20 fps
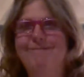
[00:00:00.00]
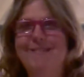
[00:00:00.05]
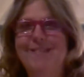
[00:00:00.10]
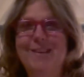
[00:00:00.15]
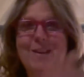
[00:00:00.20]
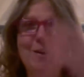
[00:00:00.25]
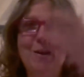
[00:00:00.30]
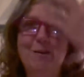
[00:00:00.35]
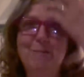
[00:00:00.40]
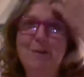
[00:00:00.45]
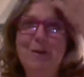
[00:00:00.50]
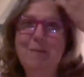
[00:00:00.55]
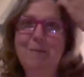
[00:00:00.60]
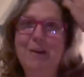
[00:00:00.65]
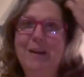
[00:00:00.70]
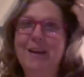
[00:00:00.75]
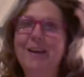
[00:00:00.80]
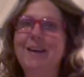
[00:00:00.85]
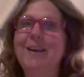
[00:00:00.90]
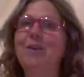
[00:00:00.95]
So I'm
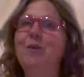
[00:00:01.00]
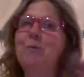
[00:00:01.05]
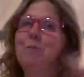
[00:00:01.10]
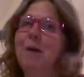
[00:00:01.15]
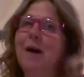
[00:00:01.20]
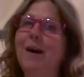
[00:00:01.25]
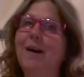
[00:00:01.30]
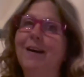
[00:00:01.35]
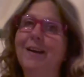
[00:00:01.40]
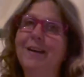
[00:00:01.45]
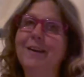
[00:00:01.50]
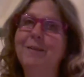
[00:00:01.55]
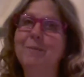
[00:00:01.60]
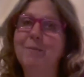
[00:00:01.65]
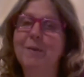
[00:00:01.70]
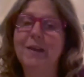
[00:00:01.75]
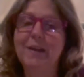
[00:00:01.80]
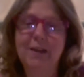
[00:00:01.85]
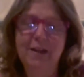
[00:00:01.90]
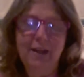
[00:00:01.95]
hoping I enter mine.
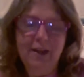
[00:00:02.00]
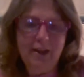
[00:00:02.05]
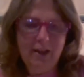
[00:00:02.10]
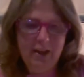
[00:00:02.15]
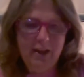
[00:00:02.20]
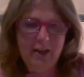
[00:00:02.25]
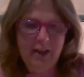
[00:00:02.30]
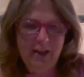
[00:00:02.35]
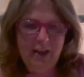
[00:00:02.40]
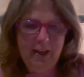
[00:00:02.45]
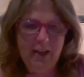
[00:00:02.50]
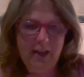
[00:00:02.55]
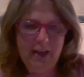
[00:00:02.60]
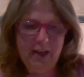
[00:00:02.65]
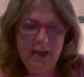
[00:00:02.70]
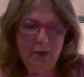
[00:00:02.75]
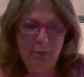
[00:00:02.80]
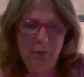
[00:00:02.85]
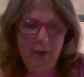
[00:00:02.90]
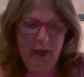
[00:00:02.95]
But
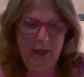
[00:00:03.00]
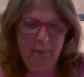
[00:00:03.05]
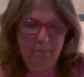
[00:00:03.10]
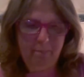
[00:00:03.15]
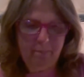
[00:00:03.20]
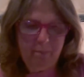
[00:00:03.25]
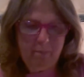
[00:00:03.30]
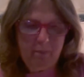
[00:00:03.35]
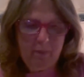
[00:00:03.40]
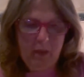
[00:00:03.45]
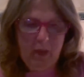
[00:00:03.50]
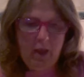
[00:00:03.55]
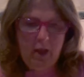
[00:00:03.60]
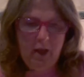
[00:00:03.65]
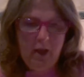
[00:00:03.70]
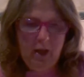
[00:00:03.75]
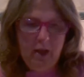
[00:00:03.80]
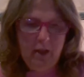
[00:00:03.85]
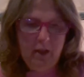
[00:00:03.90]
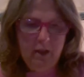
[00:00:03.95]
anyway,
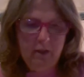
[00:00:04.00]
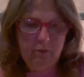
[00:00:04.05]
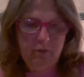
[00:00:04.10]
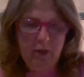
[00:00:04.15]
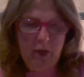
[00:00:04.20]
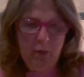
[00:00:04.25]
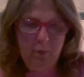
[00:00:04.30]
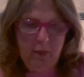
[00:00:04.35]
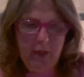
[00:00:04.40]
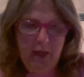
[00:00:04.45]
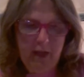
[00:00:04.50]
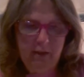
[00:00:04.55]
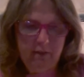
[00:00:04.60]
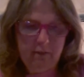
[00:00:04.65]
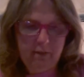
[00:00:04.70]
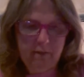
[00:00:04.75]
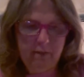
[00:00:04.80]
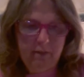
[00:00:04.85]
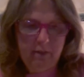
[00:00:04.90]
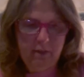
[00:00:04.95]
so
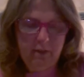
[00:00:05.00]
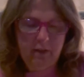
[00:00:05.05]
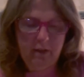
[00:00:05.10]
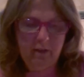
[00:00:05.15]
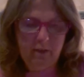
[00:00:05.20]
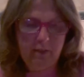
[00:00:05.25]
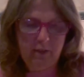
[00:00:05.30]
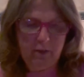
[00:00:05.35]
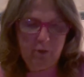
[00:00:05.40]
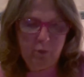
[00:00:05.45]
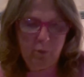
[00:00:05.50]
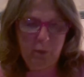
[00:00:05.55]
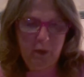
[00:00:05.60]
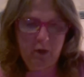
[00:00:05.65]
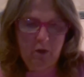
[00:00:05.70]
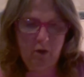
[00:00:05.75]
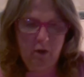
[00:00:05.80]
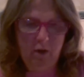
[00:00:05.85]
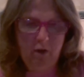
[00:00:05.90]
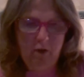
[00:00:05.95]
that's the
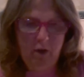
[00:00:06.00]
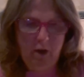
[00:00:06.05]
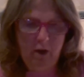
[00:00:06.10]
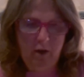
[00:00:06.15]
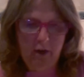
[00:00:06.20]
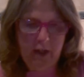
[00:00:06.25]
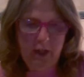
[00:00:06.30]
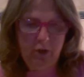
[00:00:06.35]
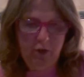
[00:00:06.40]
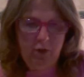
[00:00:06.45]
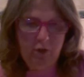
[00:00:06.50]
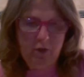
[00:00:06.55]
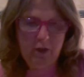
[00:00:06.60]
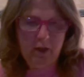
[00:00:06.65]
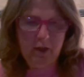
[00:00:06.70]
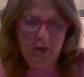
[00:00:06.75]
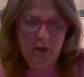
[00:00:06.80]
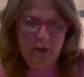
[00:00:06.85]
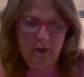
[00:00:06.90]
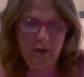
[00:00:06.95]
sweater along, and you
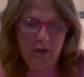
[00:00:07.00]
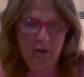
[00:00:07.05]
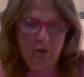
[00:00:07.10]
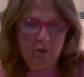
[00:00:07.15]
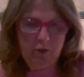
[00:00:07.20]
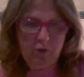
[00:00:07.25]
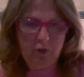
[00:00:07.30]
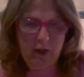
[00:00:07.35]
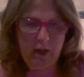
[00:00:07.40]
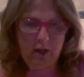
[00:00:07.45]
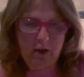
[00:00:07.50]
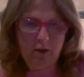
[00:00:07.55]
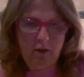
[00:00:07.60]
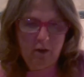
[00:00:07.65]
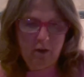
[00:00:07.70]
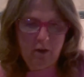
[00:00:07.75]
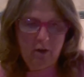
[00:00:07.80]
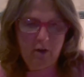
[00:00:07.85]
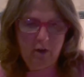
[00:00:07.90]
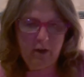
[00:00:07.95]
can check
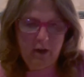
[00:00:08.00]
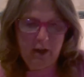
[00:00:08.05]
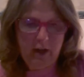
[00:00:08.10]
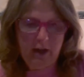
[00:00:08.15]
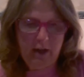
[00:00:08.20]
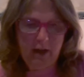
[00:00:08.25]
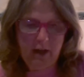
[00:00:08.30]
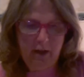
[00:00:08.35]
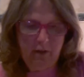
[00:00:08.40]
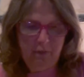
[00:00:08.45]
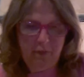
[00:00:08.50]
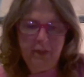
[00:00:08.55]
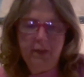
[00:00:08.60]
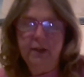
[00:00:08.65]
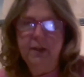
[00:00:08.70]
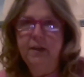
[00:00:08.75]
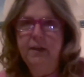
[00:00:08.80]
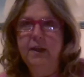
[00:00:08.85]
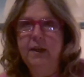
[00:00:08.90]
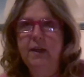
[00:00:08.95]
her out,
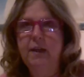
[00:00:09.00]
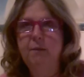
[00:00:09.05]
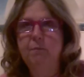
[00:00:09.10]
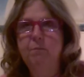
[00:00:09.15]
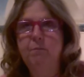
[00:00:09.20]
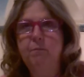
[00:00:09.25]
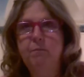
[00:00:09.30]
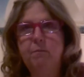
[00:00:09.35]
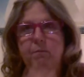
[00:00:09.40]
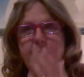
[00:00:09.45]
the Knitting